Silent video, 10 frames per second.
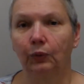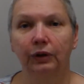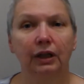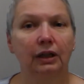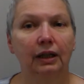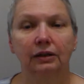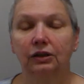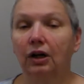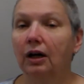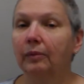we're not allowed
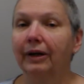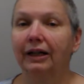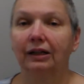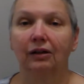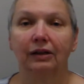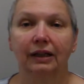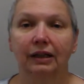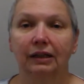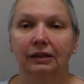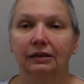to talk about it, all that
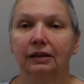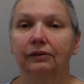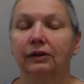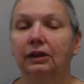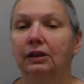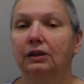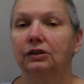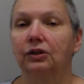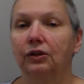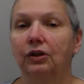kind of stuff.
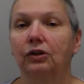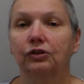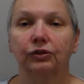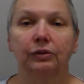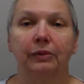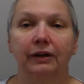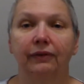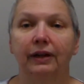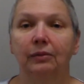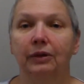So the culture in my
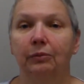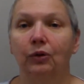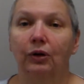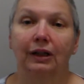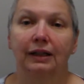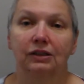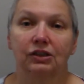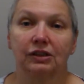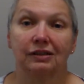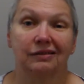family more or less
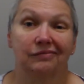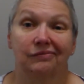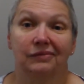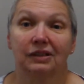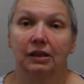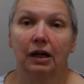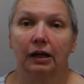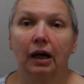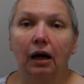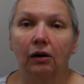just
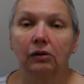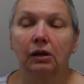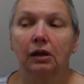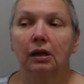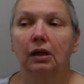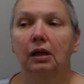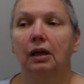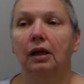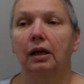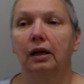died out.
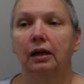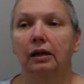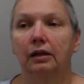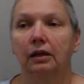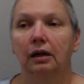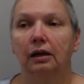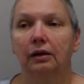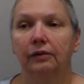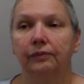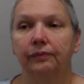And
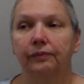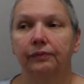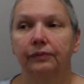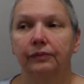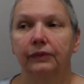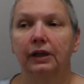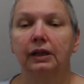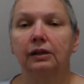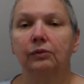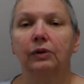
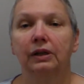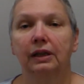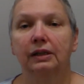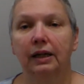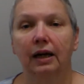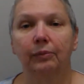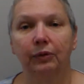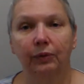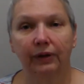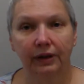he didn't want that to
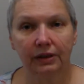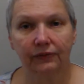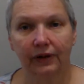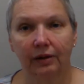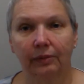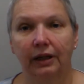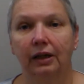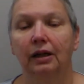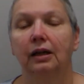happen with his family.